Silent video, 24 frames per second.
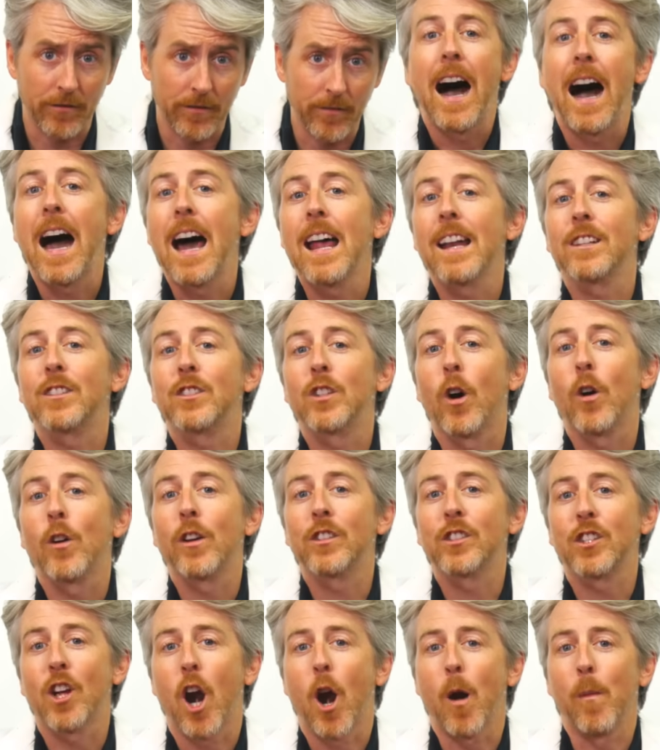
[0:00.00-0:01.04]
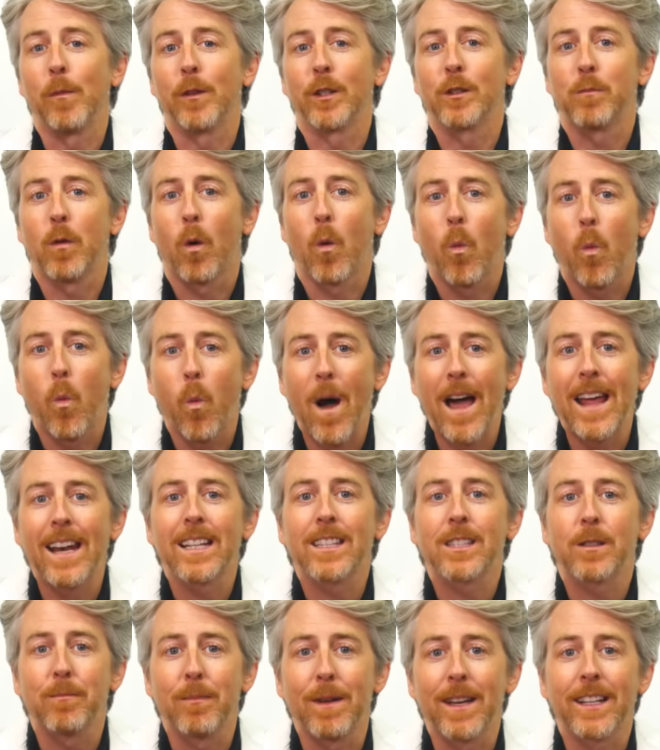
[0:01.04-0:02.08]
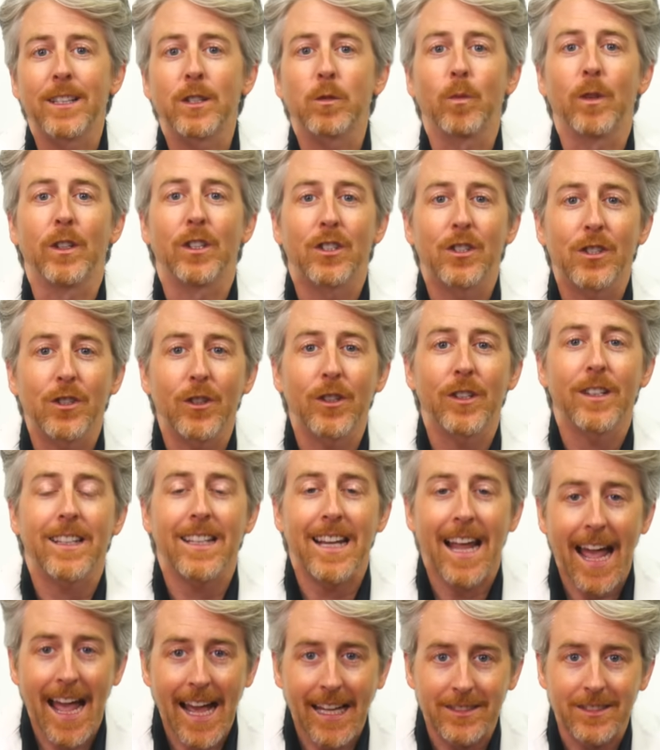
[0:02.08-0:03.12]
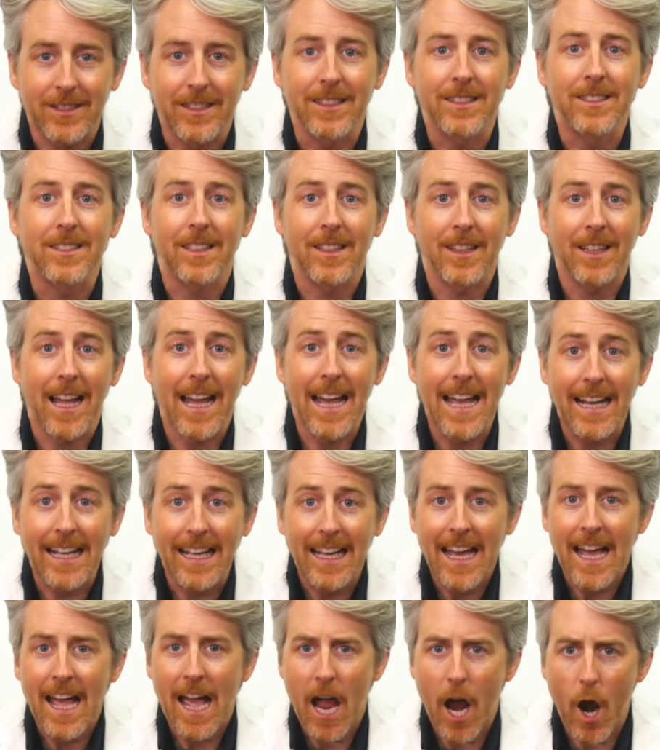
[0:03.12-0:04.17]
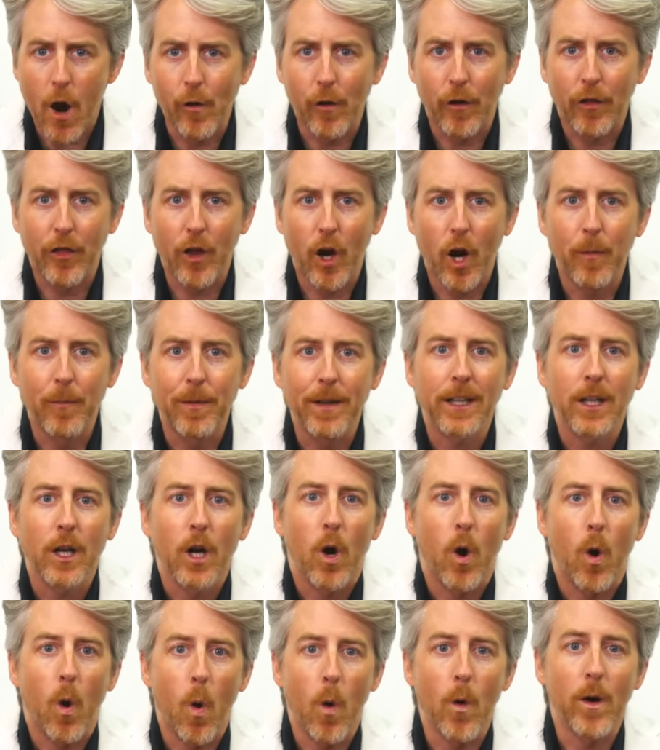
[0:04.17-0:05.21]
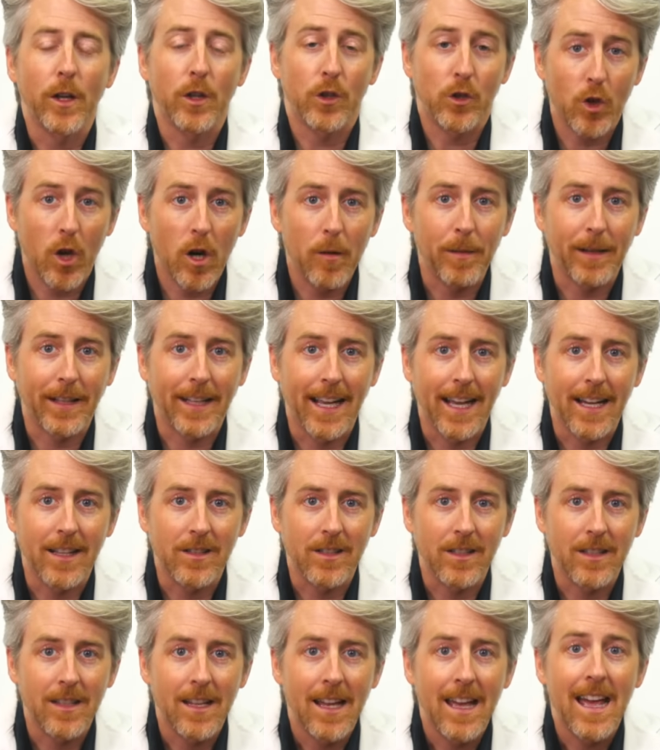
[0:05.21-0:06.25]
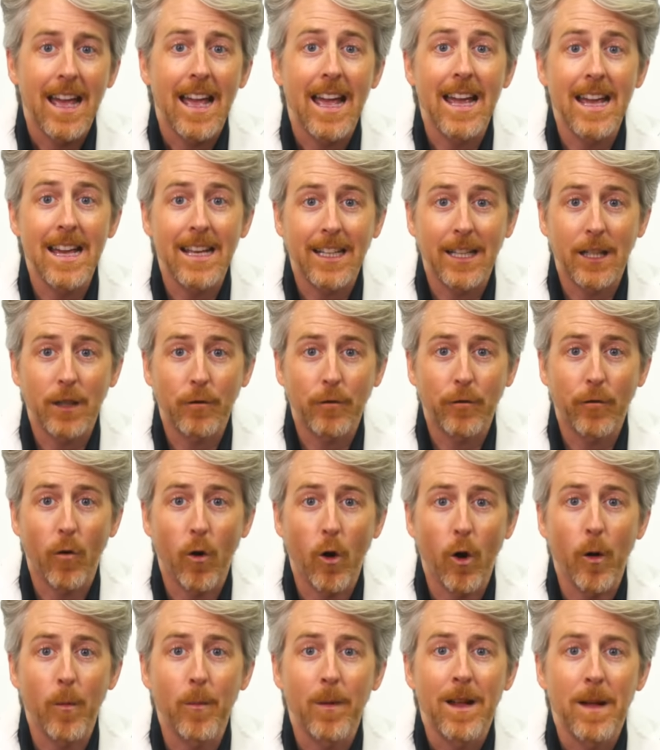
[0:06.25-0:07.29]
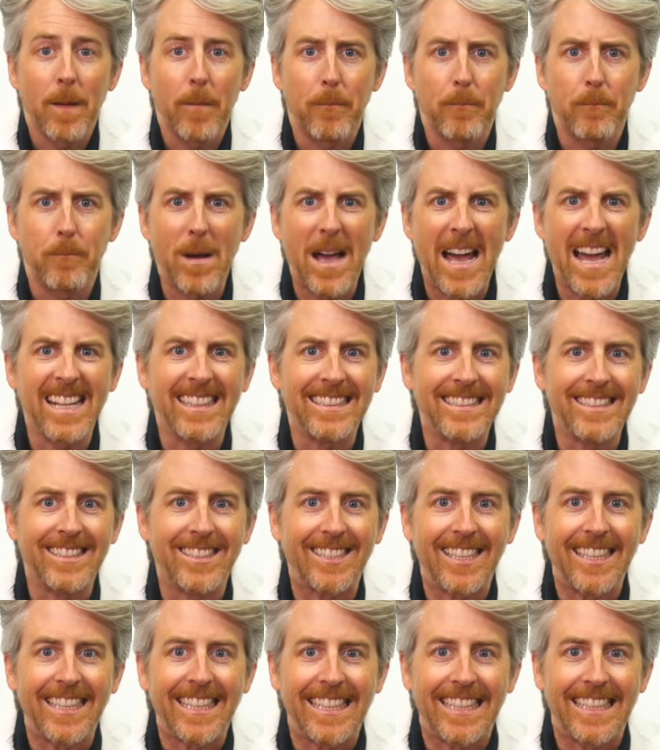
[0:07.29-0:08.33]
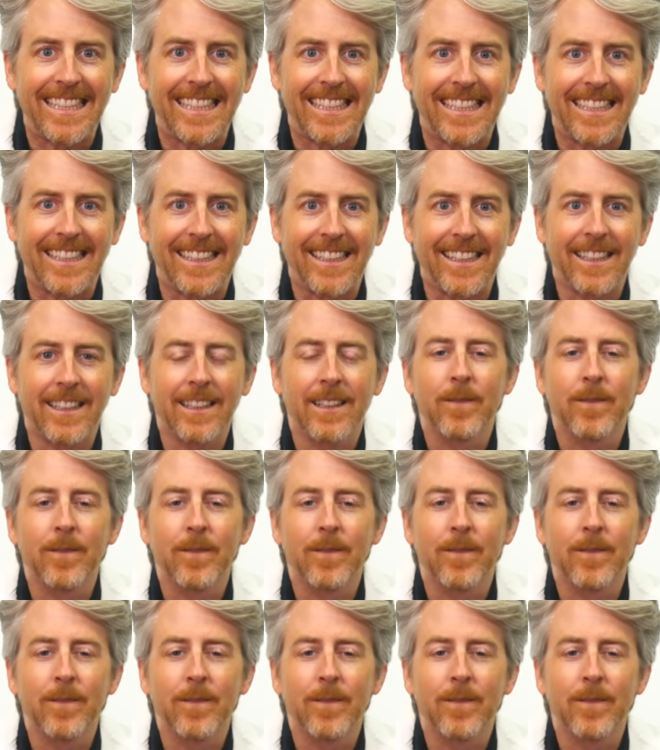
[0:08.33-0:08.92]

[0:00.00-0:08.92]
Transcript: On its own, it's harmless, but when it's mixed with certain acids like erythalbic or ascorbic acid, it can form benzene.